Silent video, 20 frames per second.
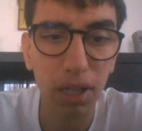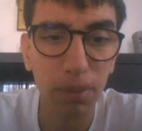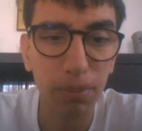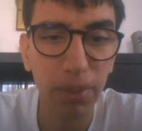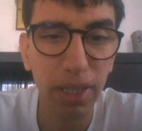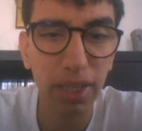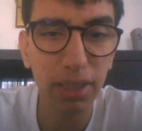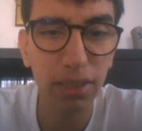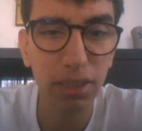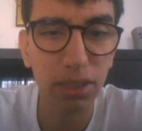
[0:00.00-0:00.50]

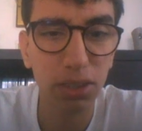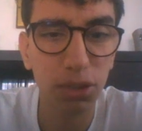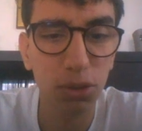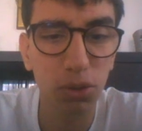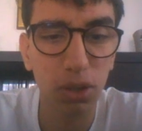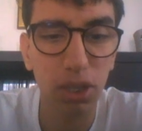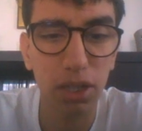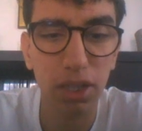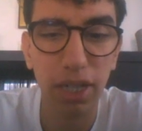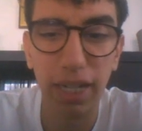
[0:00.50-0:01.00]
things to
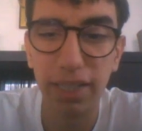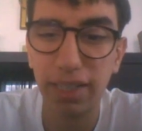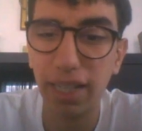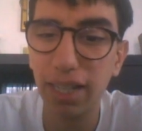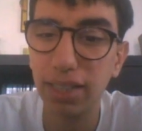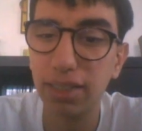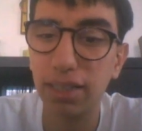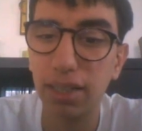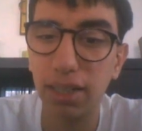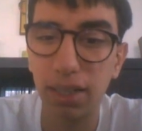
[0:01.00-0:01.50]
learn. I
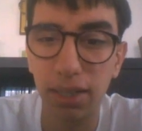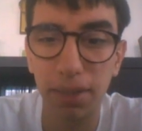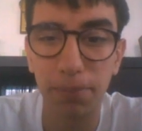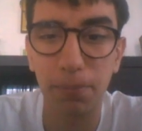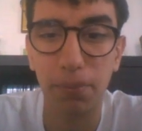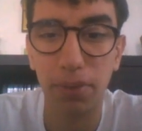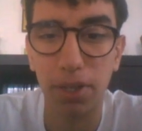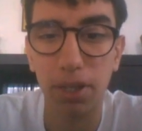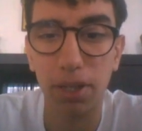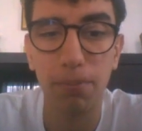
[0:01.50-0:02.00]
think the
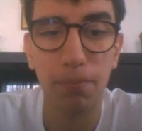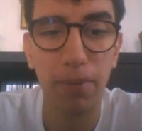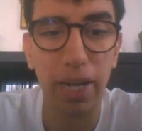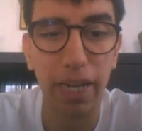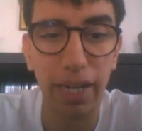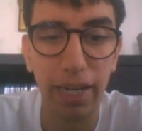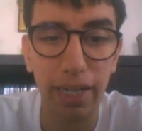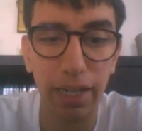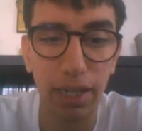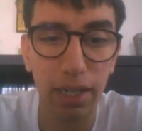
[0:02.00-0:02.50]

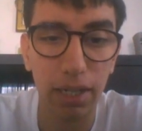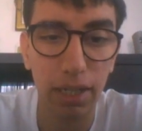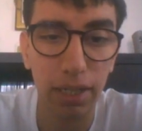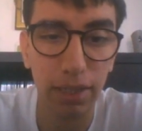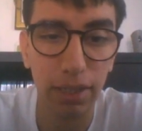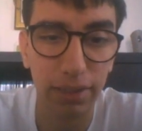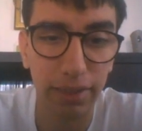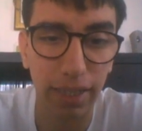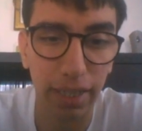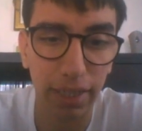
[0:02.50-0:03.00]

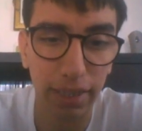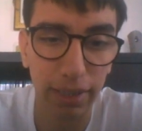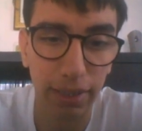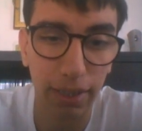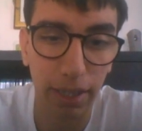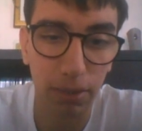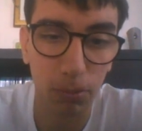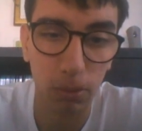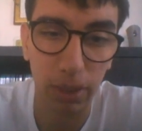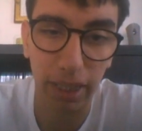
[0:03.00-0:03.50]
main thing
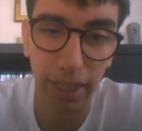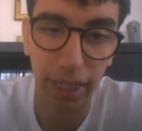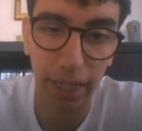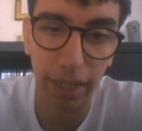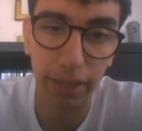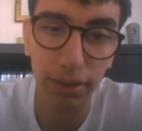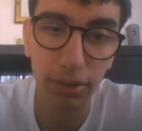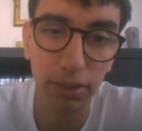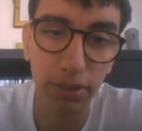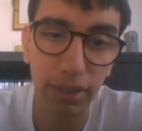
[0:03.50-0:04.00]
that we
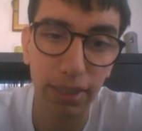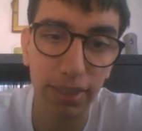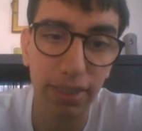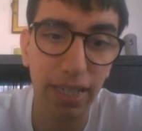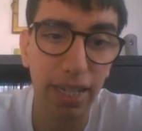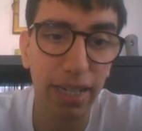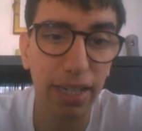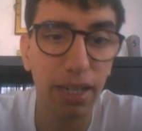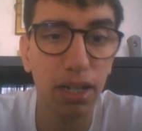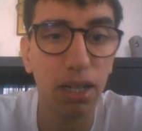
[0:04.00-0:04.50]
can learn is
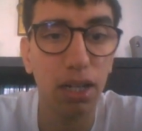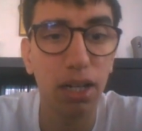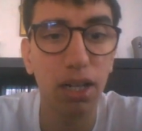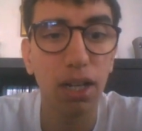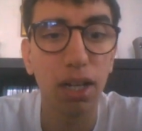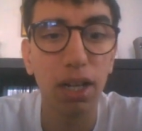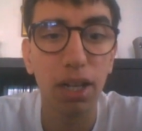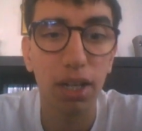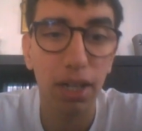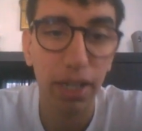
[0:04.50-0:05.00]
that
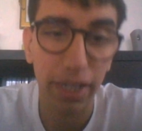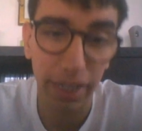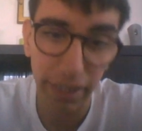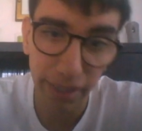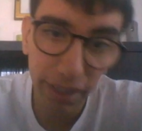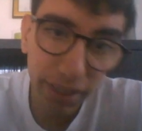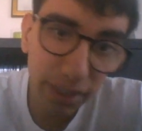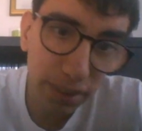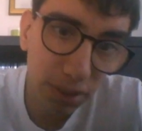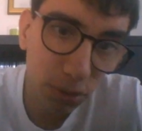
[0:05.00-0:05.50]

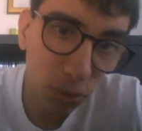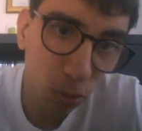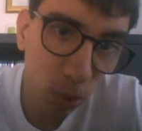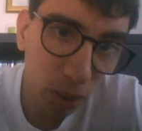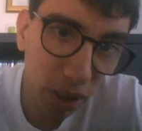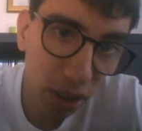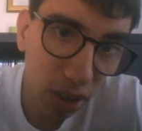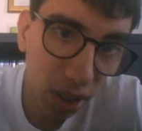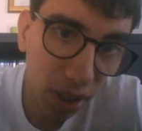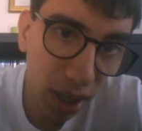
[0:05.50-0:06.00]
in this
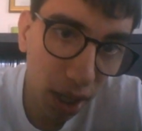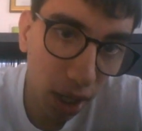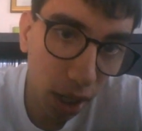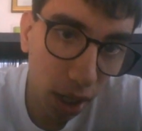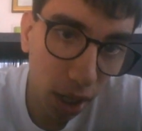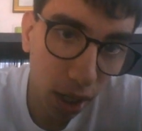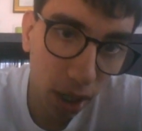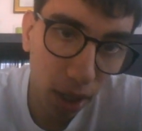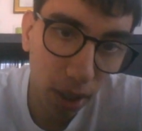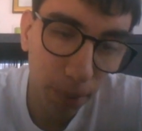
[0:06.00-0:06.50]
weird
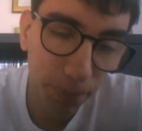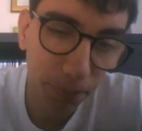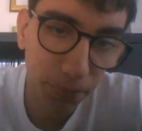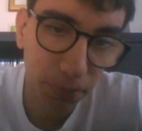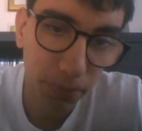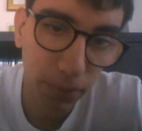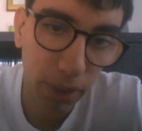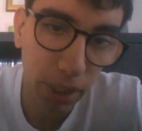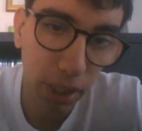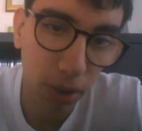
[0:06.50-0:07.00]

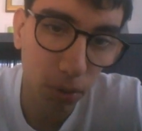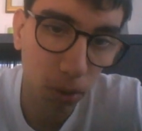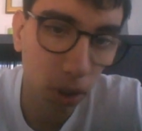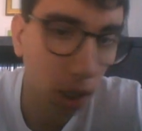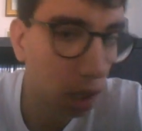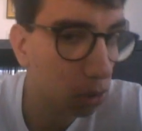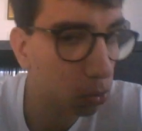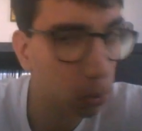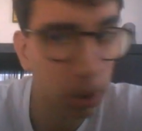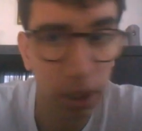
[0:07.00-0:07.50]

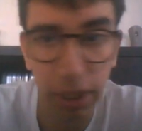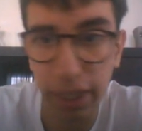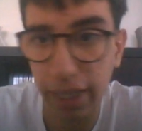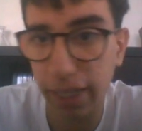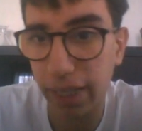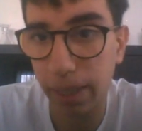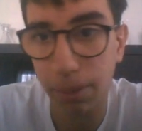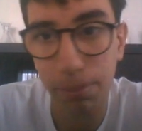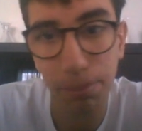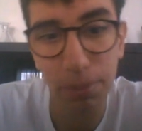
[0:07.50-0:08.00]
Carokann where they
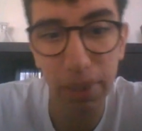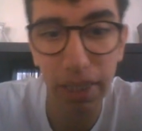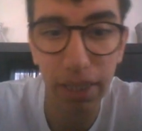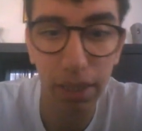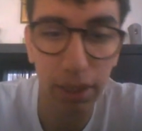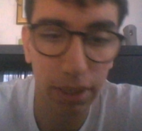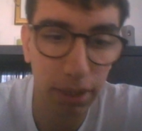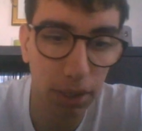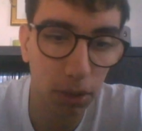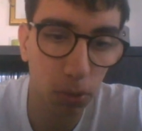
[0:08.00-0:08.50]

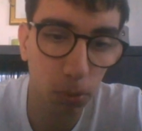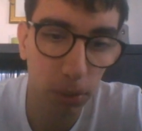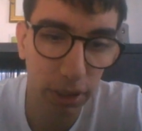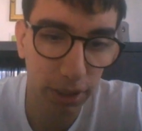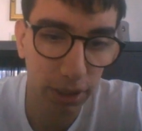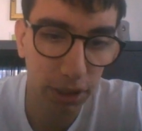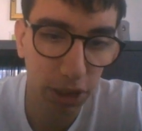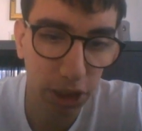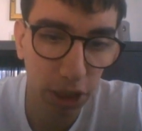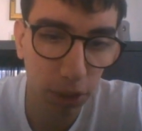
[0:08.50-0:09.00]
immediately go with
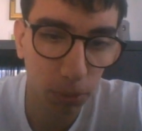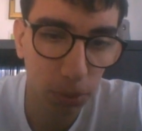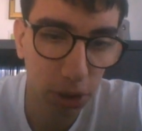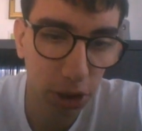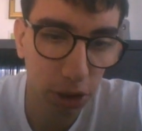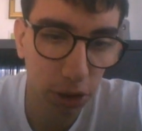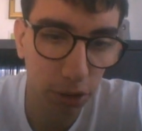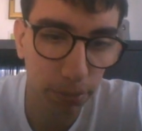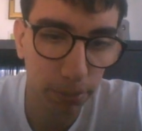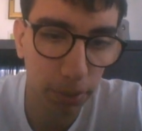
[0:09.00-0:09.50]
the check, we
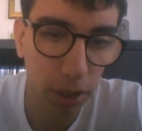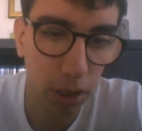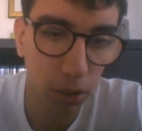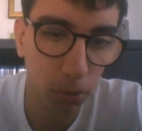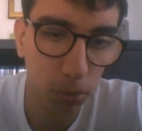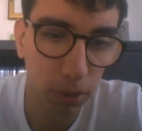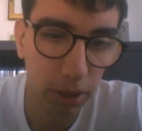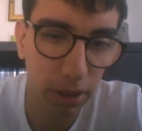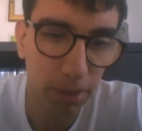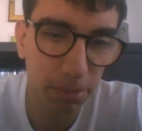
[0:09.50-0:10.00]
just
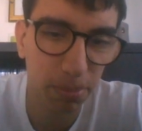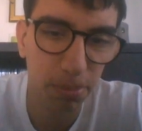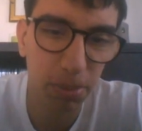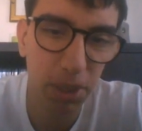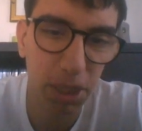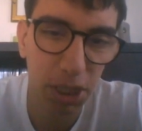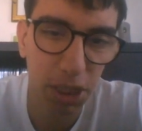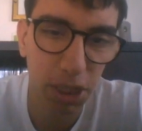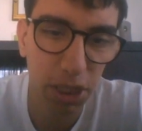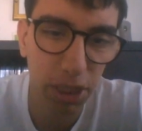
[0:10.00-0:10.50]
block with the
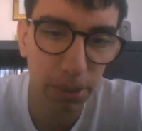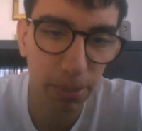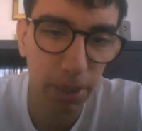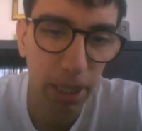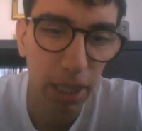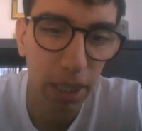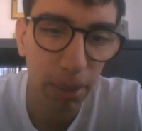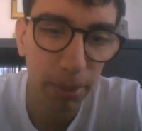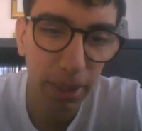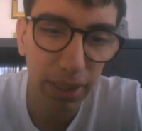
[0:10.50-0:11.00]
bishop,
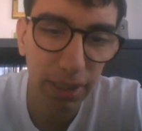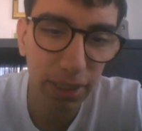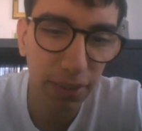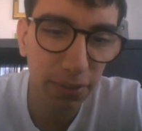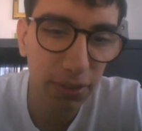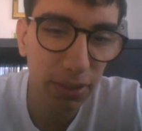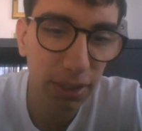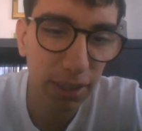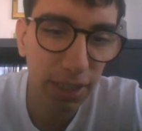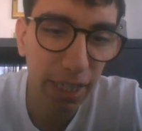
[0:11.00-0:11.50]
because
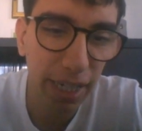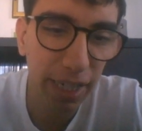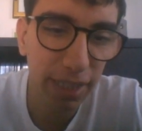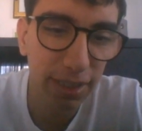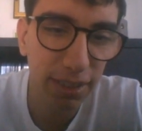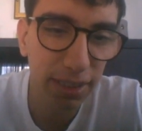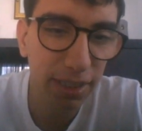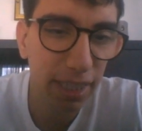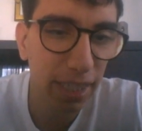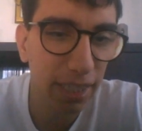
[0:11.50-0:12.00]
after
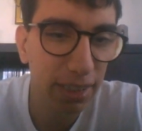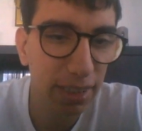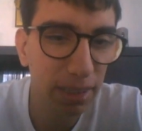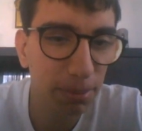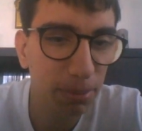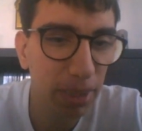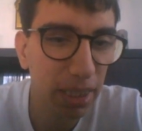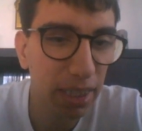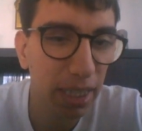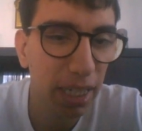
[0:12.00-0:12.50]
takes, I
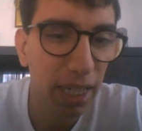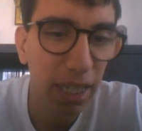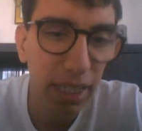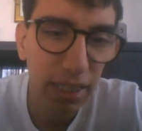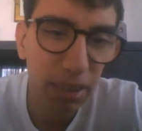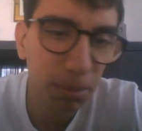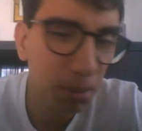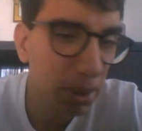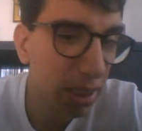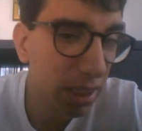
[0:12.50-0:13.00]
mean,
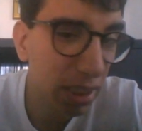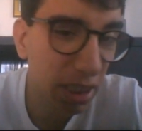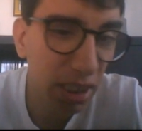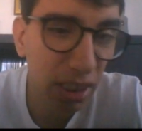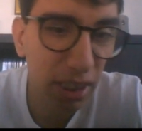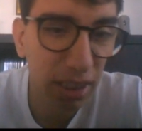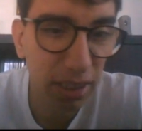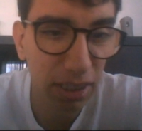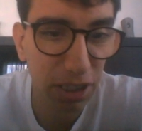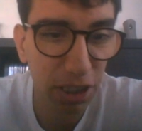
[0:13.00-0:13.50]
the
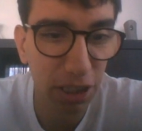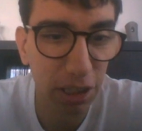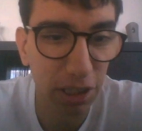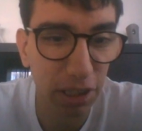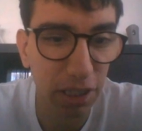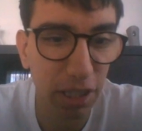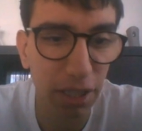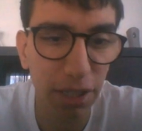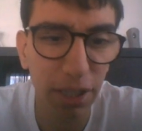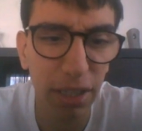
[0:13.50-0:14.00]
position is
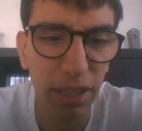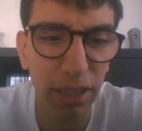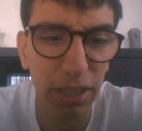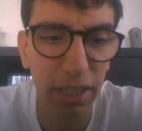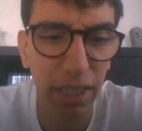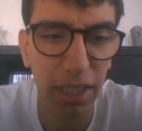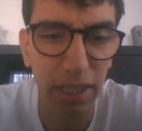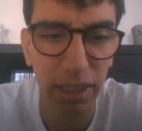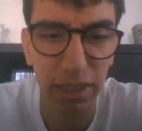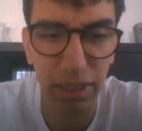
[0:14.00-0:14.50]
just
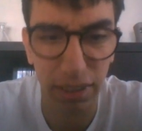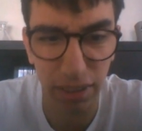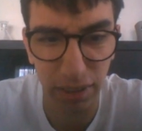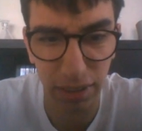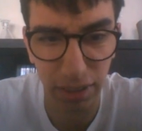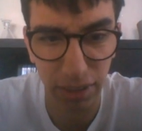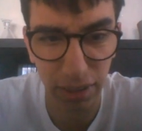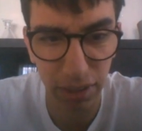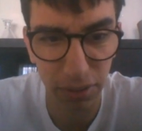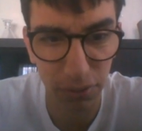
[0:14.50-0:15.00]
looking
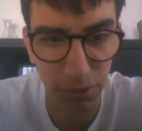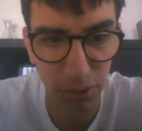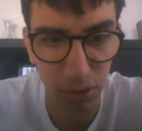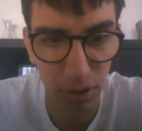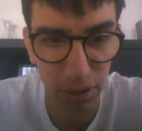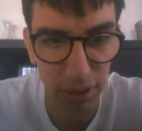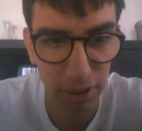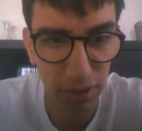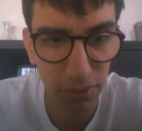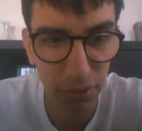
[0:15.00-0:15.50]
good for
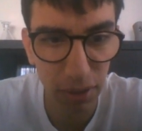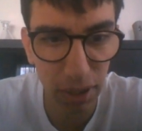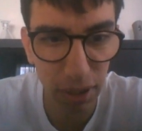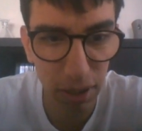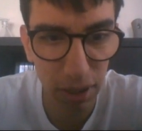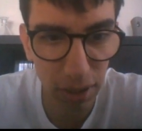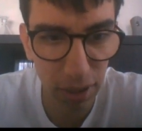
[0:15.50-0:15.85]
us. Even